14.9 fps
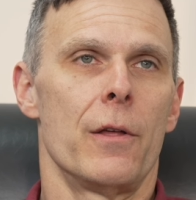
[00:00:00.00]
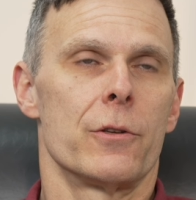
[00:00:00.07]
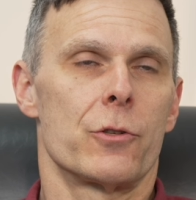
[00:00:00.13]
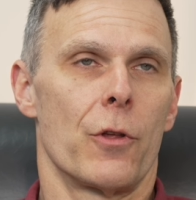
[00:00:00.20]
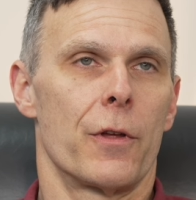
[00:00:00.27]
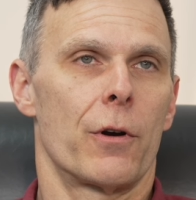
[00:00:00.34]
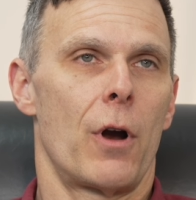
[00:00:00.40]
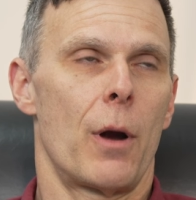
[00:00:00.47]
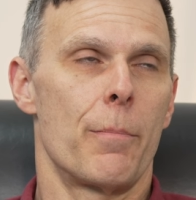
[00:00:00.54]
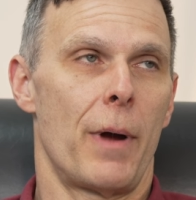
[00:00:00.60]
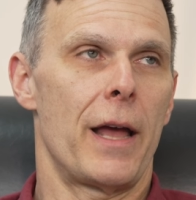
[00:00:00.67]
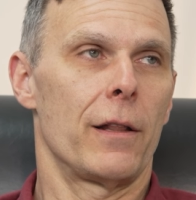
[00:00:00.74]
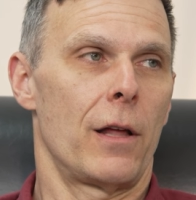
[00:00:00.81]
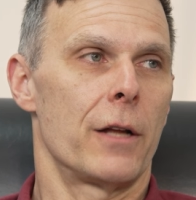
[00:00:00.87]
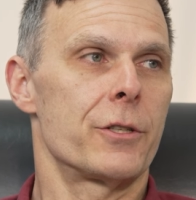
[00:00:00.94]
So there are
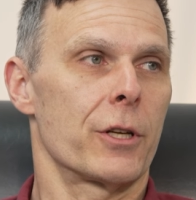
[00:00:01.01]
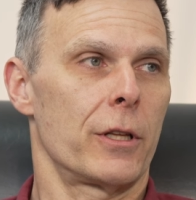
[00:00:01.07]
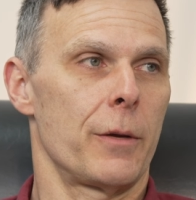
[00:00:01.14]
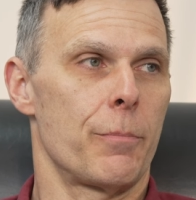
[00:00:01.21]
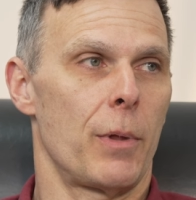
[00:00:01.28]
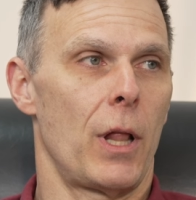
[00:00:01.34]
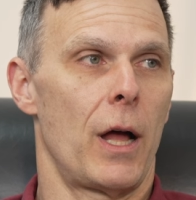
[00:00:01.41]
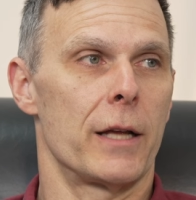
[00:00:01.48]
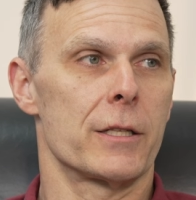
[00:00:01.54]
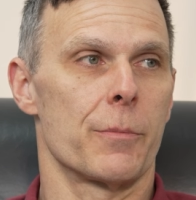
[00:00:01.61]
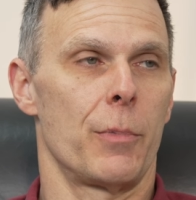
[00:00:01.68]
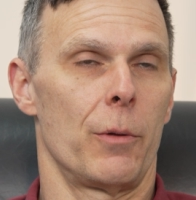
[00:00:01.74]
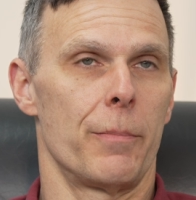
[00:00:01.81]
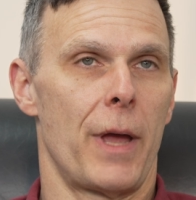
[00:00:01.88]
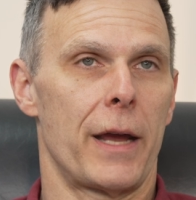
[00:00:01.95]
biologically
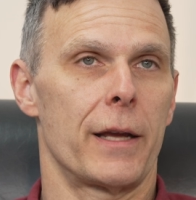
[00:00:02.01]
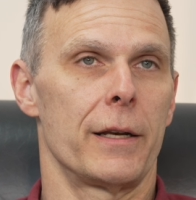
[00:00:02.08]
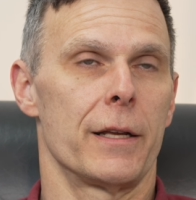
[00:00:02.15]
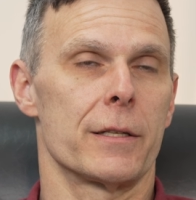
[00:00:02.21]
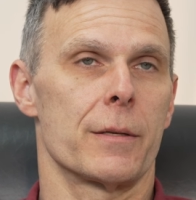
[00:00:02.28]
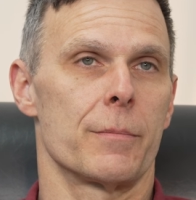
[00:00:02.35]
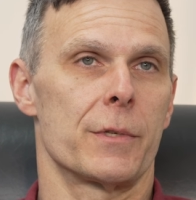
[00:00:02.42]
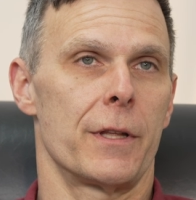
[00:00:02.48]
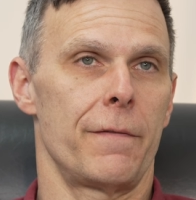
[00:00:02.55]
plausible mechanisms